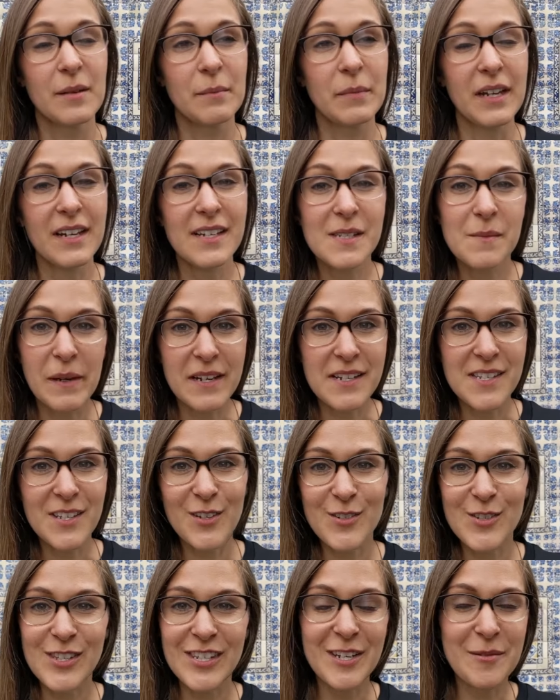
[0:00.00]
Because
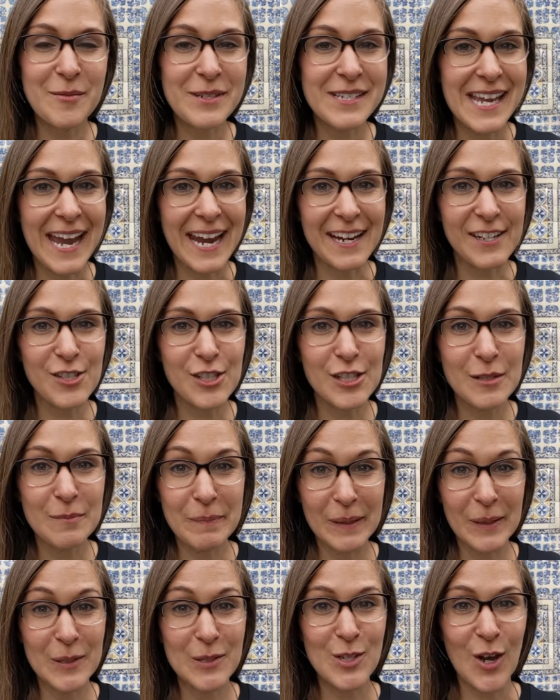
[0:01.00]
Mexico City was actually
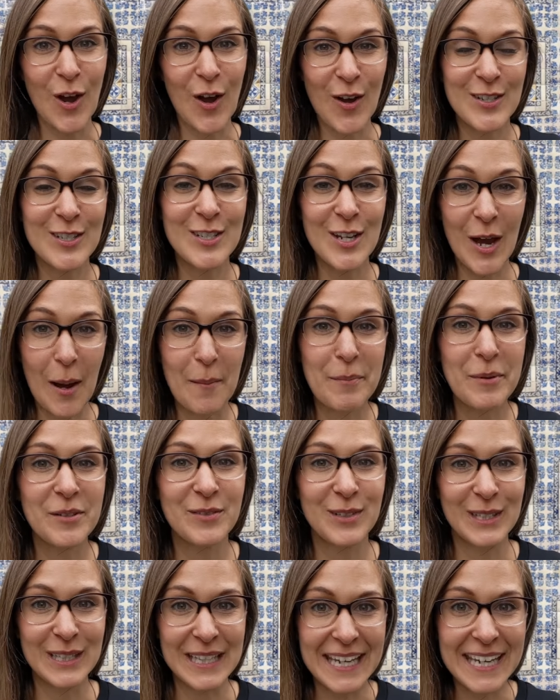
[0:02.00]
built on top
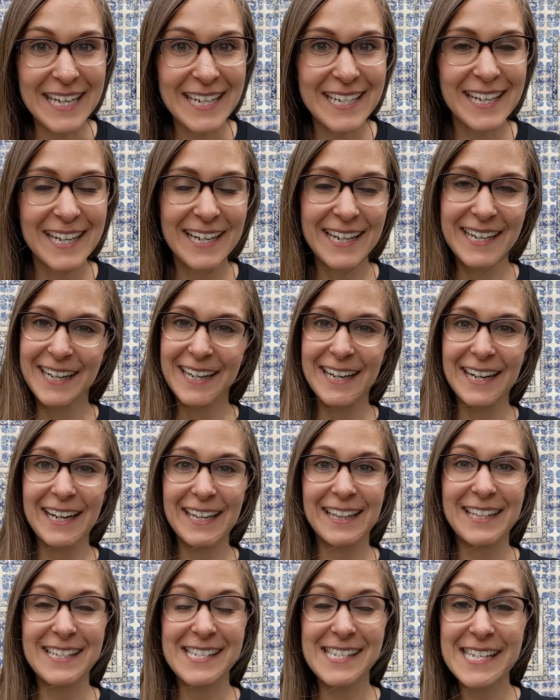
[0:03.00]
of a lake,
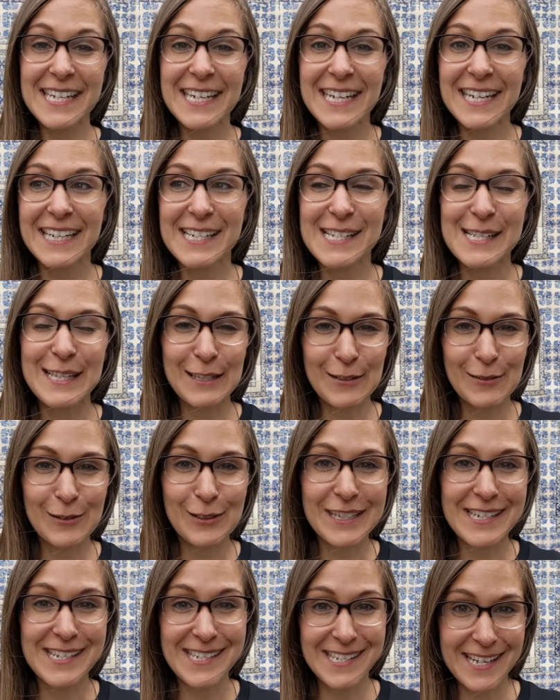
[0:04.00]
the city is
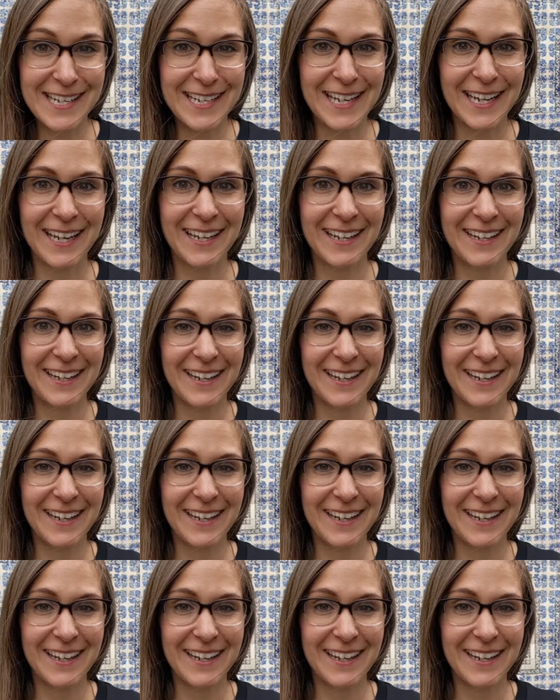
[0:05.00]
literally sinking.